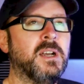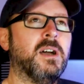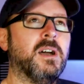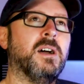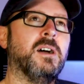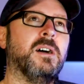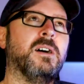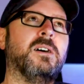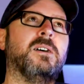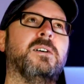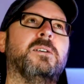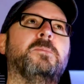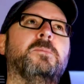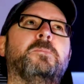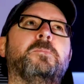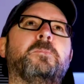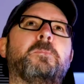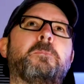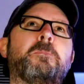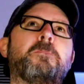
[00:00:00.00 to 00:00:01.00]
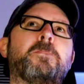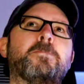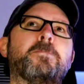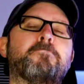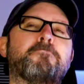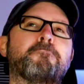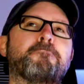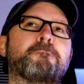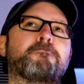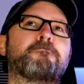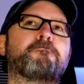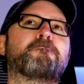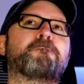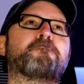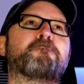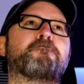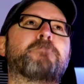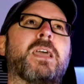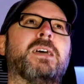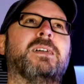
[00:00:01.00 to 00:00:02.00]
Um,
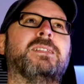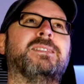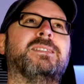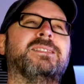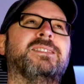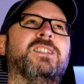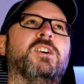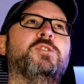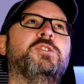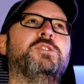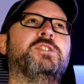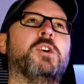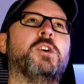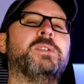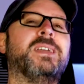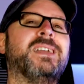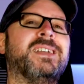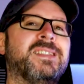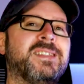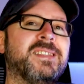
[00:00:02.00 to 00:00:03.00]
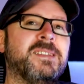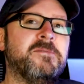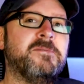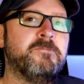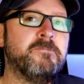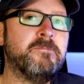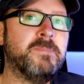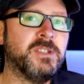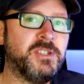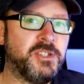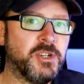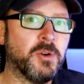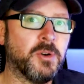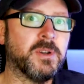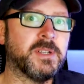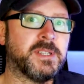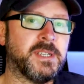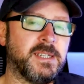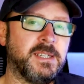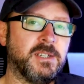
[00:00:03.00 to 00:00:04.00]
no, you don't in the
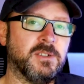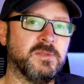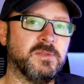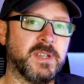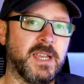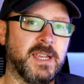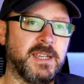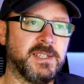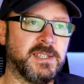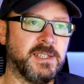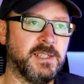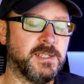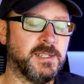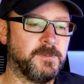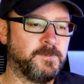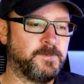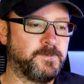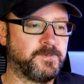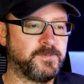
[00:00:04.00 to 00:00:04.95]
majority of cases.